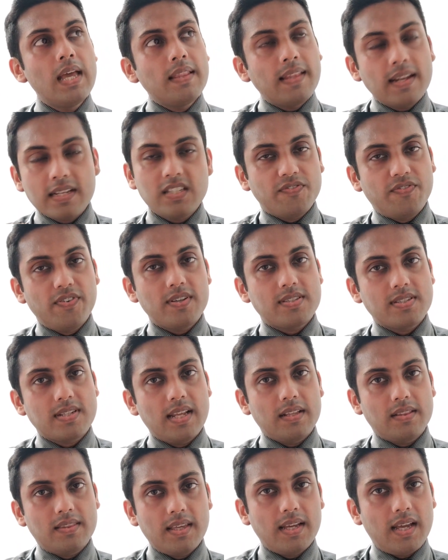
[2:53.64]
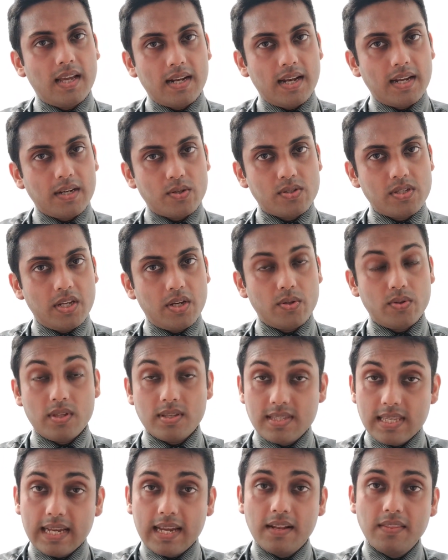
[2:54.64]
That is the first thing I'd like to say. The
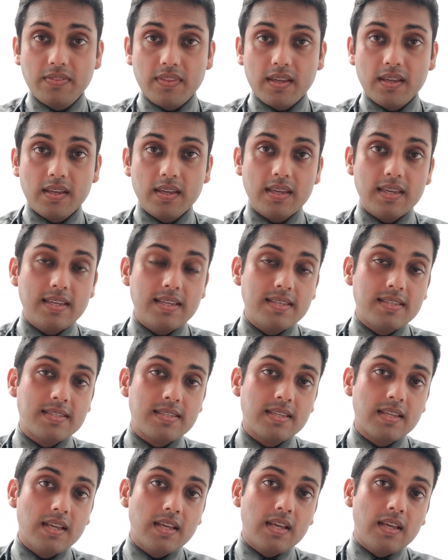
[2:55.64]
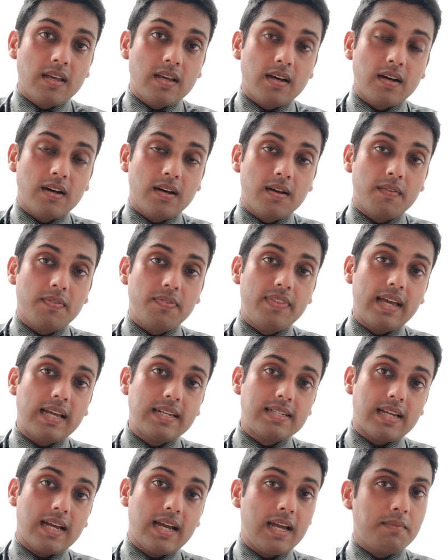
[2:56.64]
second thing is uh,
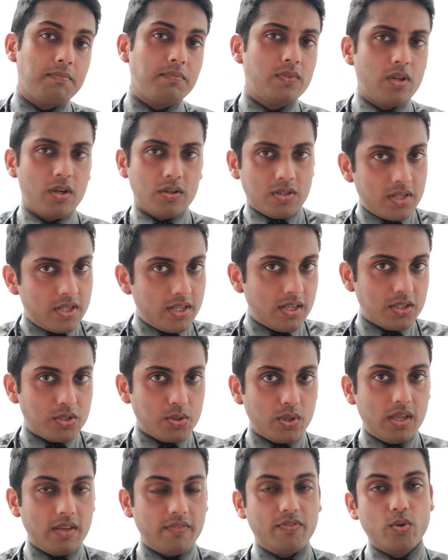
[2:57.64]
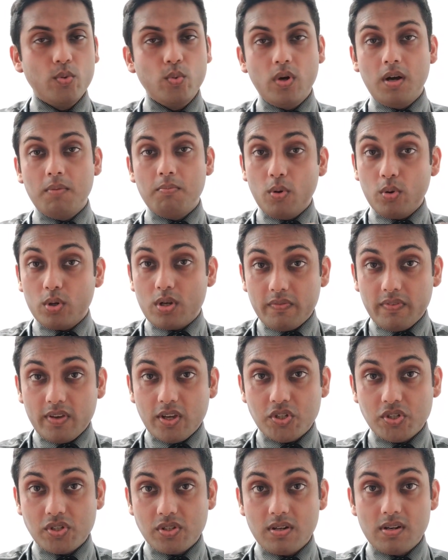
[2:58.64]
that I'm not here to give you a
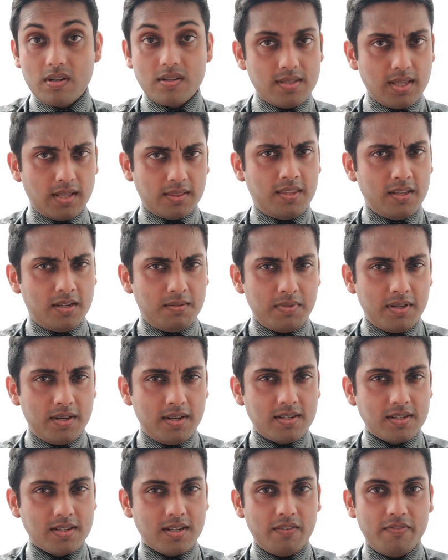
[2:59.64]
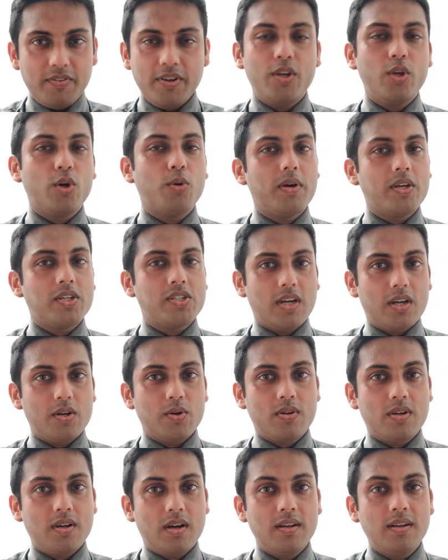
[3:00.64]
motivational 70 minute ka video by
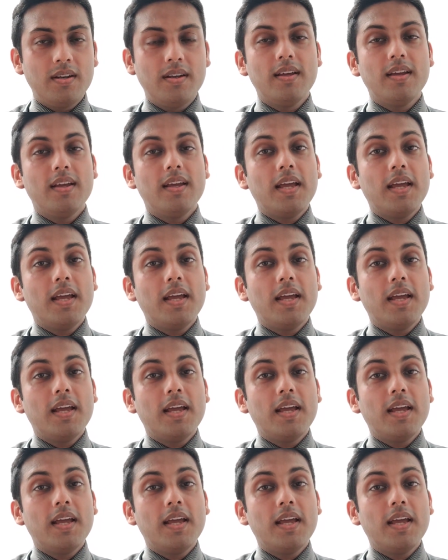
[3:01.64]
Shahrukh Khan.